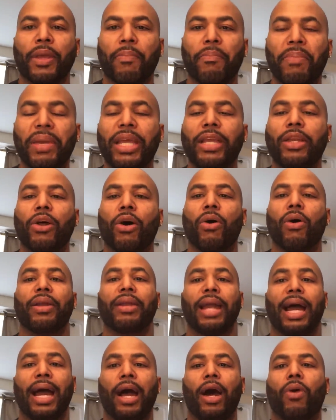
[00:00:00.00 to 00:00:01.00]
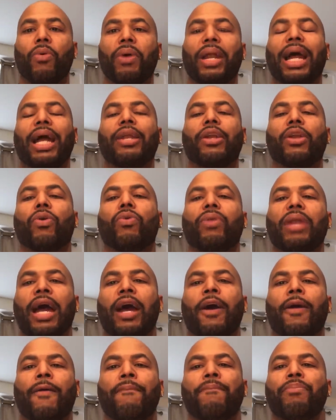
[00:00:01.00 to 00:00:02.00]
Me knowing now what I know
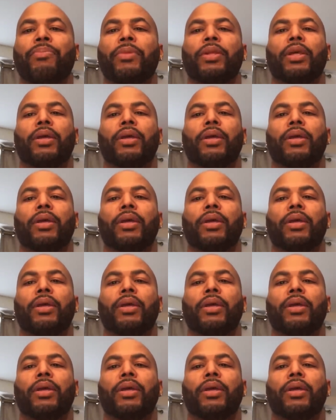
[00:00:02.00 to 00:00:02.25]
now,